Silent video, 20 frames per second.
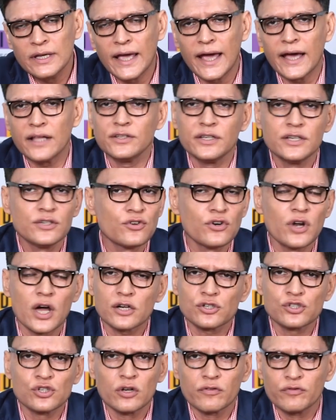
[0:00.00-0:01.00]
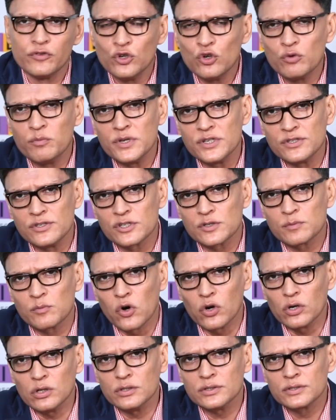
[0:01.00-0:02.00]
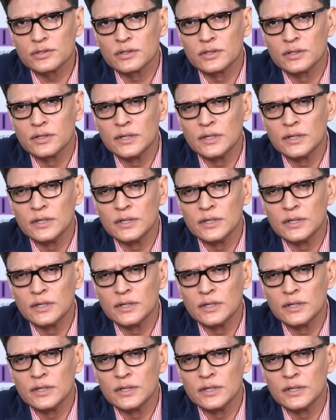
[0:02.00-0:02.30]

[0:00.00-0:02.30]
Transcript: and the introduction of new business models,